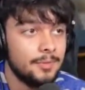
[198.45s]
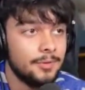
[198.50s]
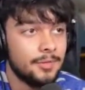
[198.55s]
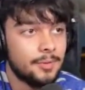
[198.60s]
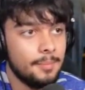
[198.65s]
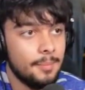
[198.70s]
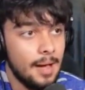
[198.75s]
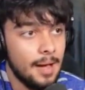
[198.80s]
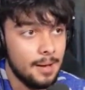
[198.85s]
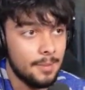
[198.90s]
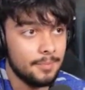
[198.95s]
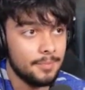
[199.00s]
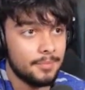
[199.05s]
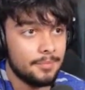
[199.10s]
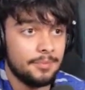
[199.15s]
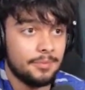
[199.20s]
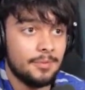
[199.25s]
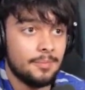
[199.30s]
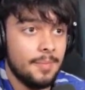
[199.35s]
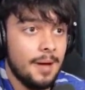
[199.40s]
But the map,
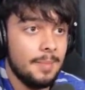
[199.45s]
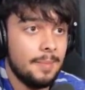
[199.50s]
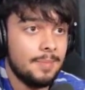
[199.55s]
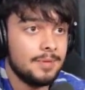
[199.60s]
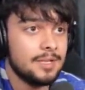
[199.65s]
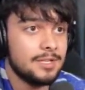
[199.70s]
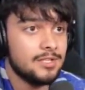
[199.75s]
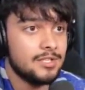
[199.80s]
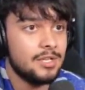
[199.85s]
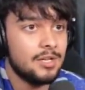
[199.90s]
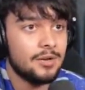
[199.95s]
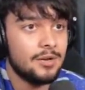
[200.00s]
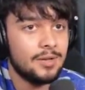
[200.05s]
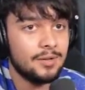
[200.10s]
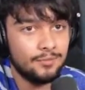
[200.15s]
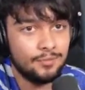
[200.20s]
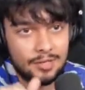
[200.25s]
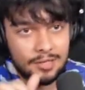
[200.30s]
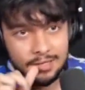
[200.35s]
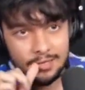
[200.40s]
the map is actually
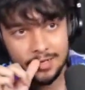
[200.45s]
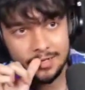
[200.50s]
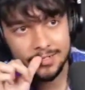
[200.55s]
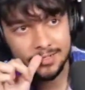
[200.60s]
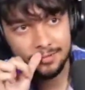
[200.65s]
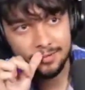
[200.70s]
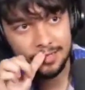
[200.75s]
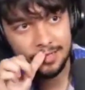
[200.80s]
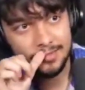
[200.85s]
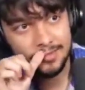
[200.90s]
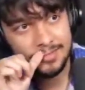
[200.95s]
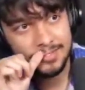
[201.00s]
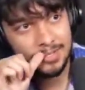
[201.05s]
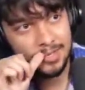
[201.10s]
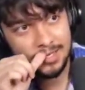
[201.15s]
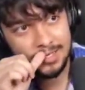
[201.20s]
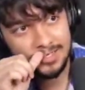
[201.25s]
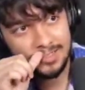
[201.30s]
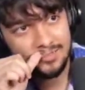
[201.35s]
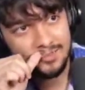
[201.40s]
looking really nice. I really like the
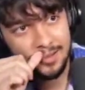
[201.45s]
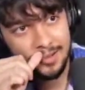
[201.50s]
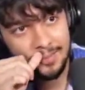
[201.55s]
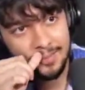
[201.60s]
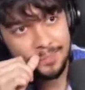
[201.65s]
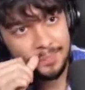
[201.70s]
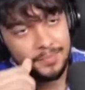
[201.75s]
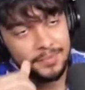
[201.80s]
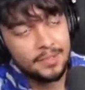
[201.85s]
size of it.